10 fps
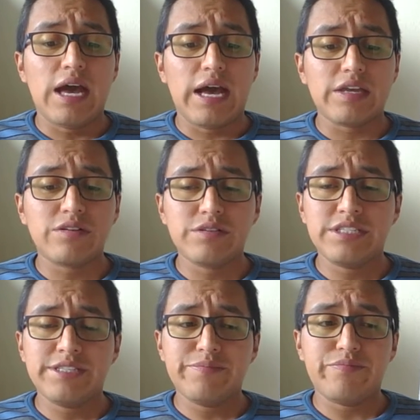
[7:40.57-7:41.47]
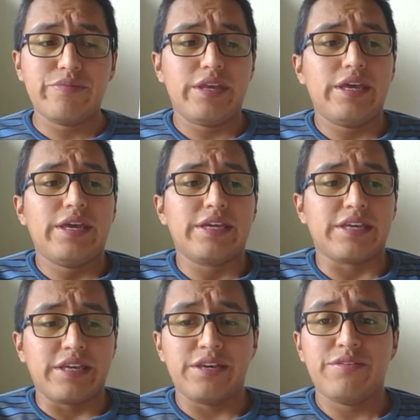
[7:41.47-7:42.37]
I'm gonna
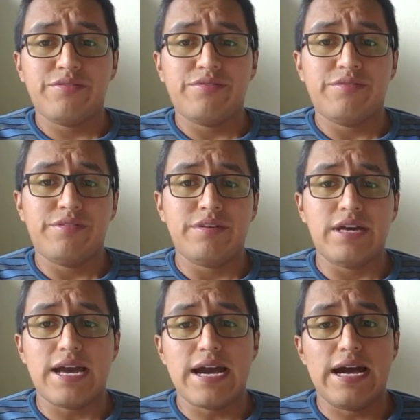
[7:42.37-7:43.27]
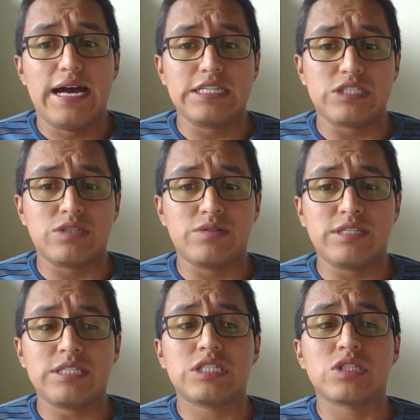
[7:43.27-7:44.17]
give a
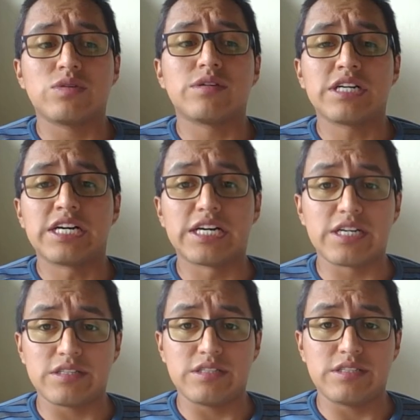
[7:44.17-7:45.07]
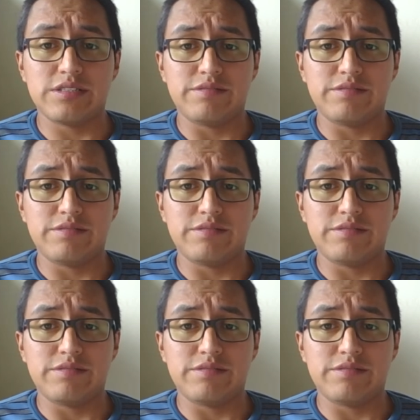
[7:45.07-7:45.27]
student some cards.